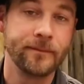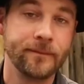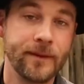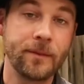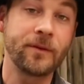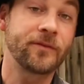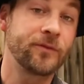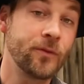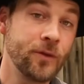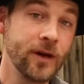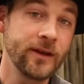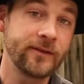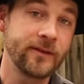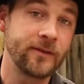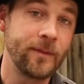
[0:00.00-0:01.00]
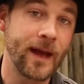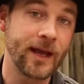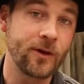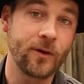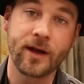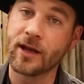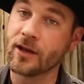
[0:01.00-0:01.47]
Number four is a
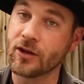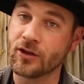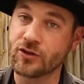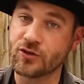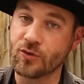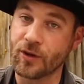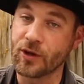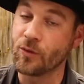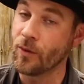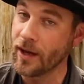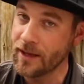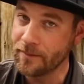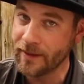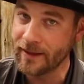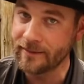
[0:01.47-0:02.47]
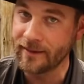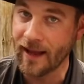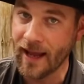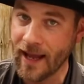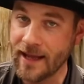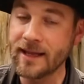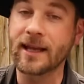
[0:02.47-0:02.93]
tobacco I enjoy quite a bit,
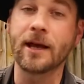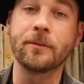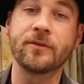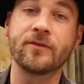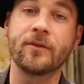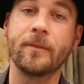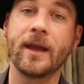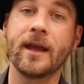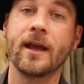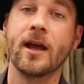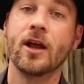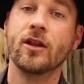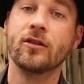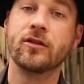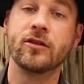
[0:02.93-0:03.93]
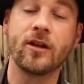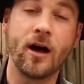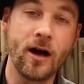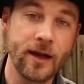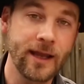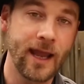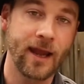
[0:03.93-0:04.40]
and it comes from a
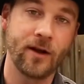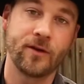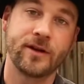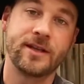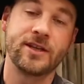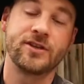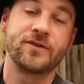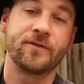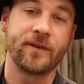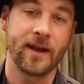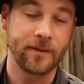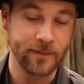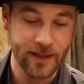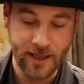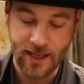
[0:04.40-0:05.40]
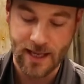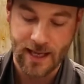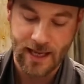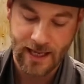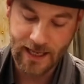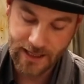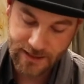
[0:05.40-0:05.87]
long heritage family
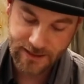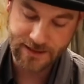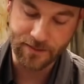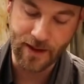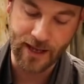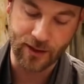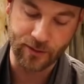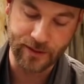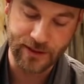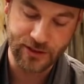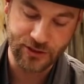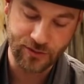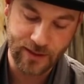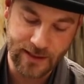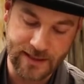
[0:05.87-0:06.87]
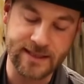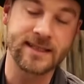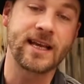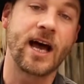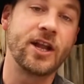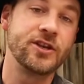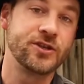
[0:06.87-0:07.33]
in the tobacco industry. This
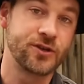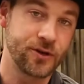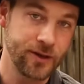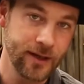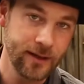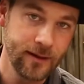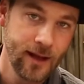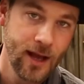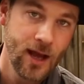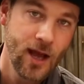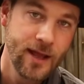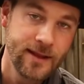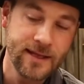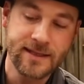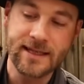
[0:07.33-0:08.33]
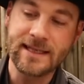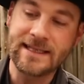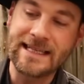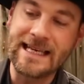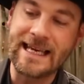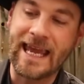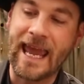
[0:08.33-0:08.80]
is Honduran. This is
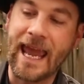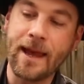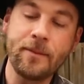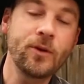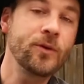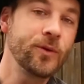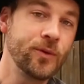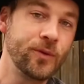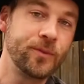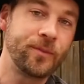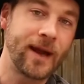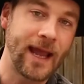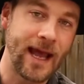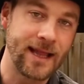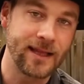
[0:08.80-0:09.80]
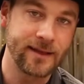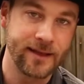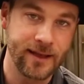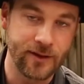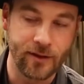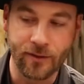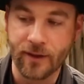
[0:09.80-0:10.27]
the Cameroon by
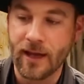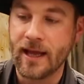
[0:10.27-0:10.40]
Aladino.